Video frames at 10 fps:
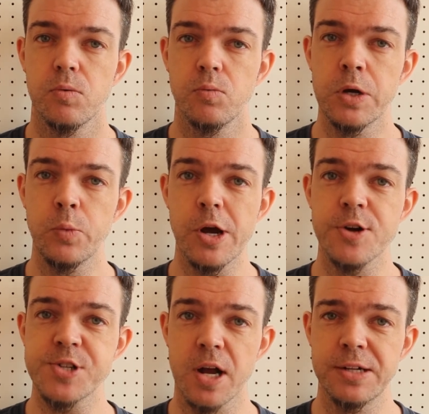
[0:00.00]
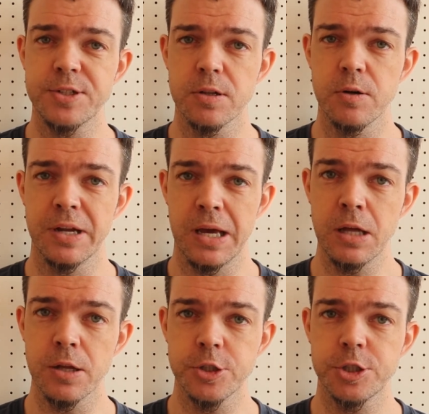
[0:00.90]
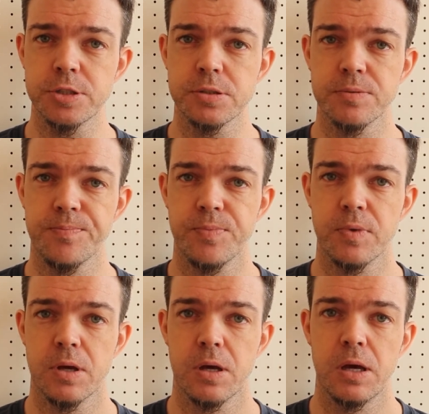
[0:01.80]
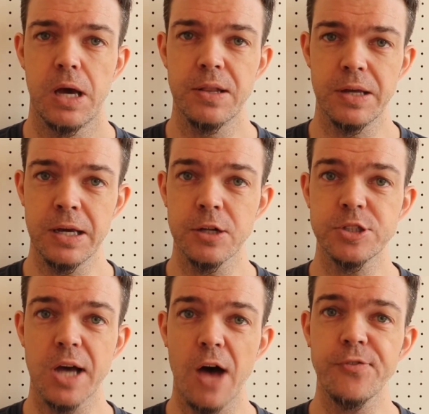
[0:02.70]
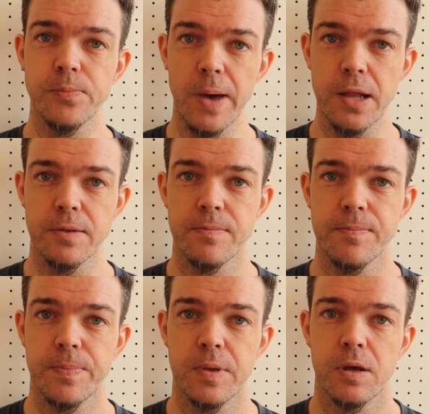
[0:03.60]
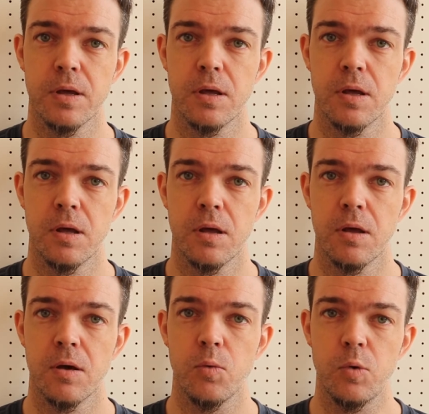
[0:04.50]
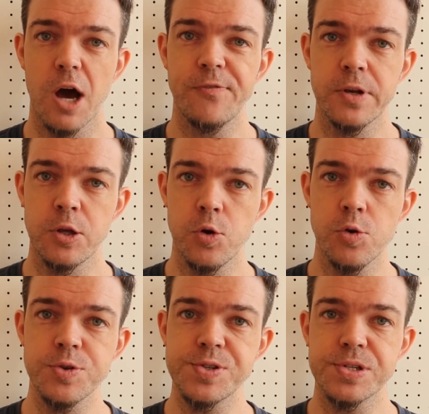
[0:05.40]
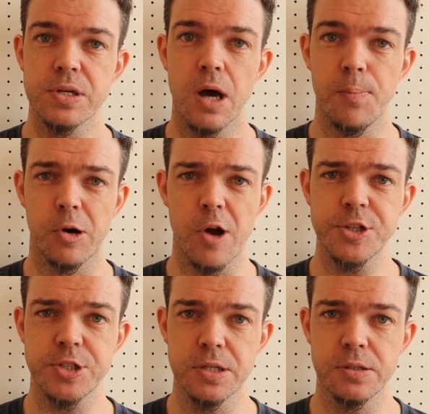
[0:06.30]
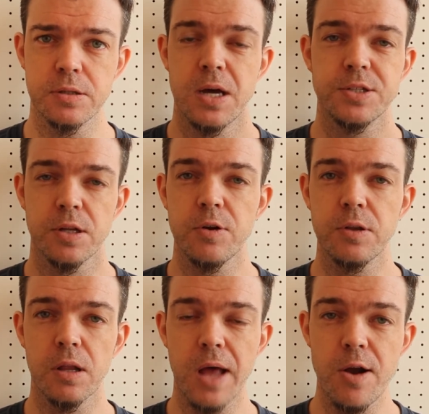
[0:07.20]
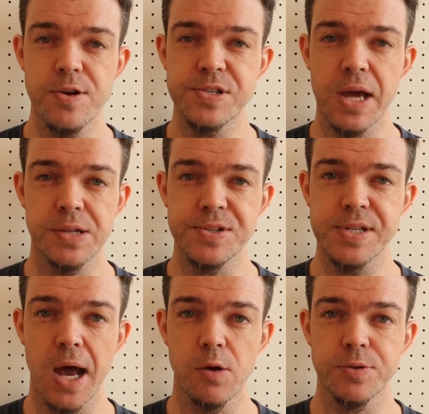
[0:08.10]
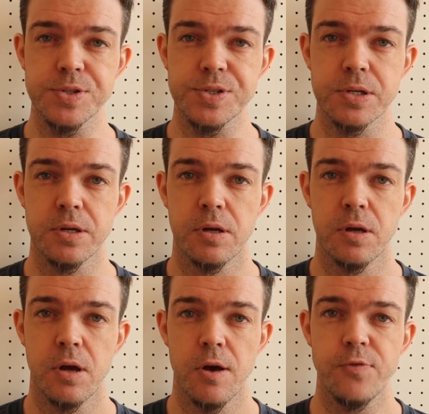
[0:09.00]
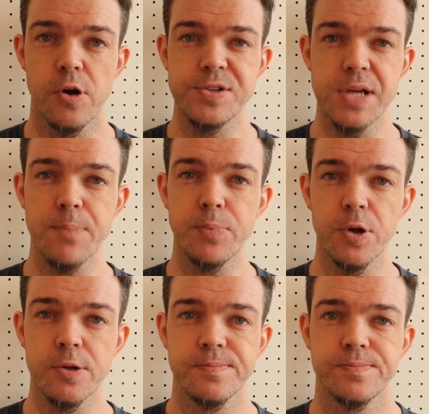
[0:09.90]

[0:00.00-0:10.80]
When we are starting to learn English and the English alphabet, we often use a progression to learn the letters and sounds. For example,